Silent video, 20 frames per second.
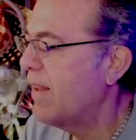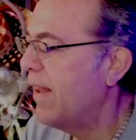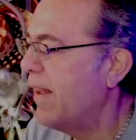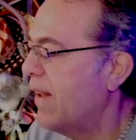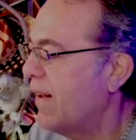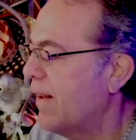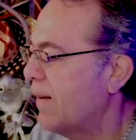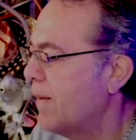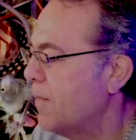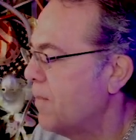
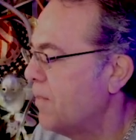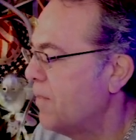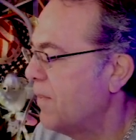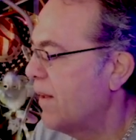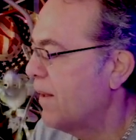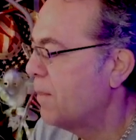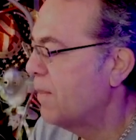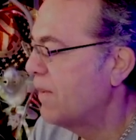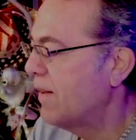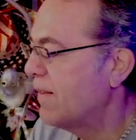Kea
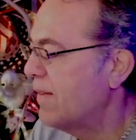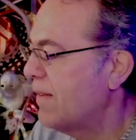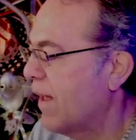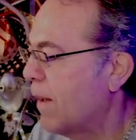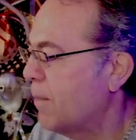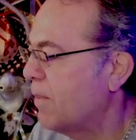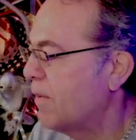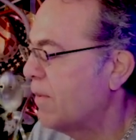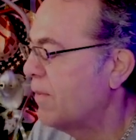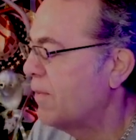up on the
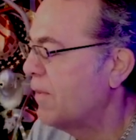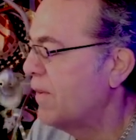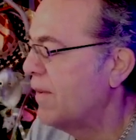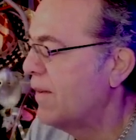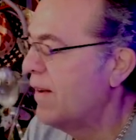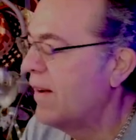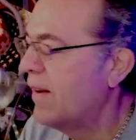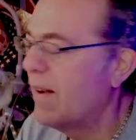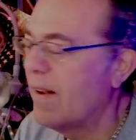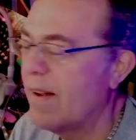top of,
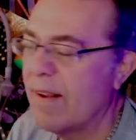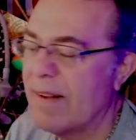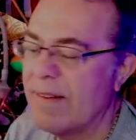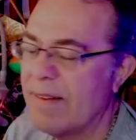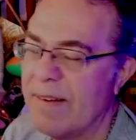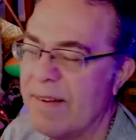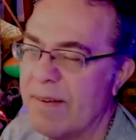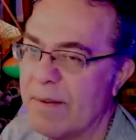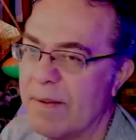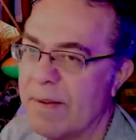
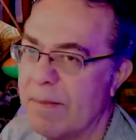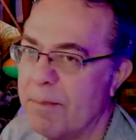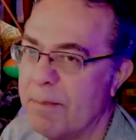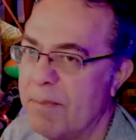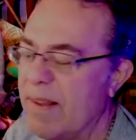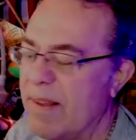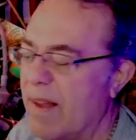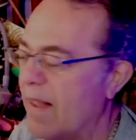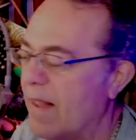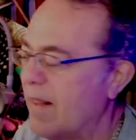you know, Big